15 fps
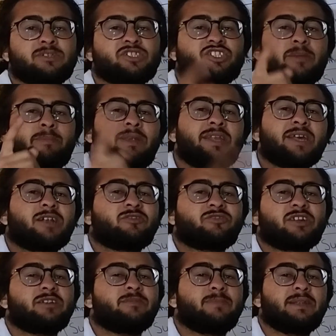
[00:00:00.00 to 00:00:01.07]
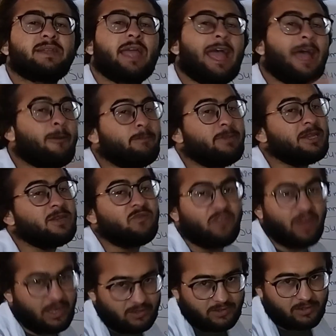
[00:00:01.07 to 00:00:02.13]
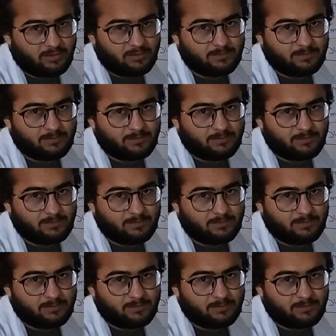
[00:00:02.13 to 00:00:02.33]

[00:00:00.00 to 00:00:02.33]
which the medical treatment have been failed.